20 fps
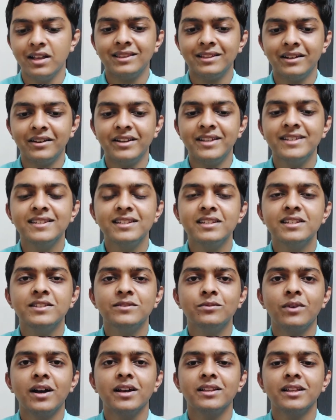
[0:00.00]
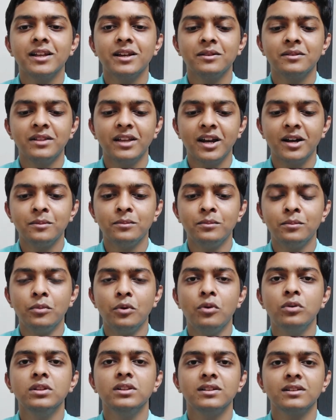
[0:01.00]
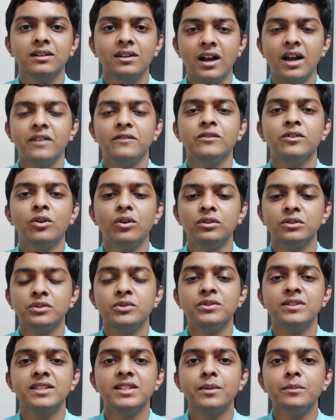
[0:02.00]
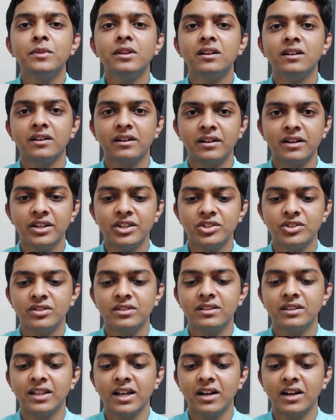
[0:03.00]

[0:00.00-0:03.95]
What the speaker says: The reason is why they are both have gone through similar condition.